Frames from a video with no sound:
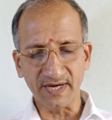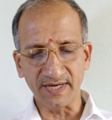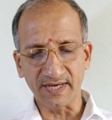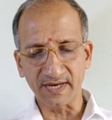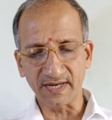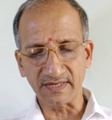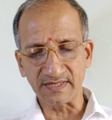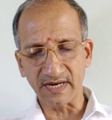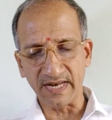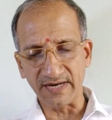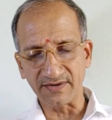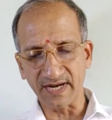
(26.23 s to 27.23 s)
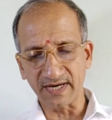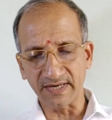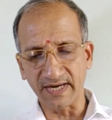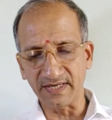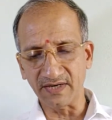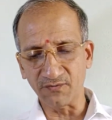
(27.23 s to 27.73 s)
and Agricultural Lands Act
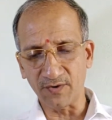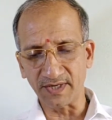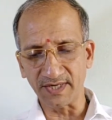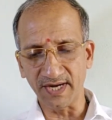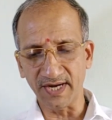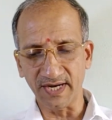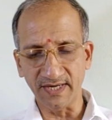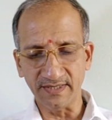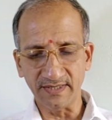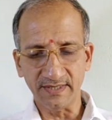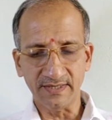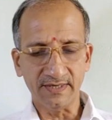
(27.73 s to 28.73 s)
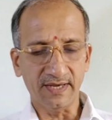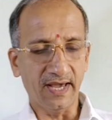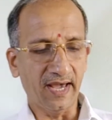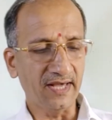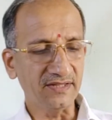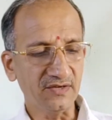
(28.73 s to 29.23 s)
1948
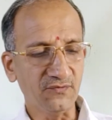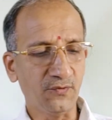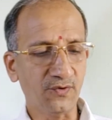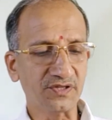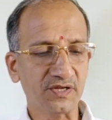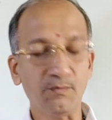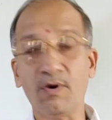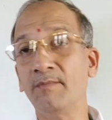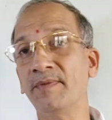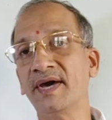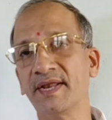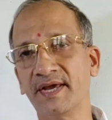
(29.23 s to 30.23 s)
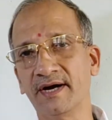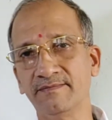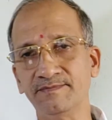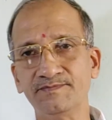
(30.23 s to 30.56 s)
as in force in Bombay area,